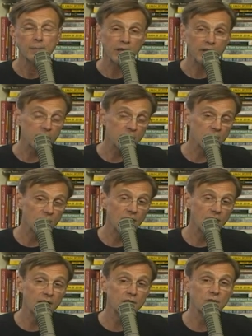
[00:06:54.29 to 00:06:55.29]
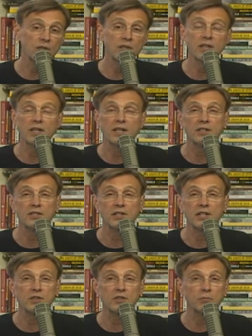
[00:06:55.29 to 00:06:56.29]
And there's a long history in the United
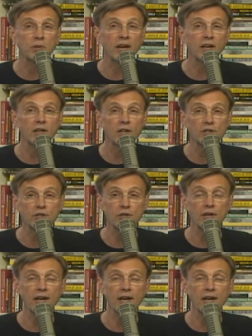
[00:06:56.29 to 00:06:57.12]
States of black culture,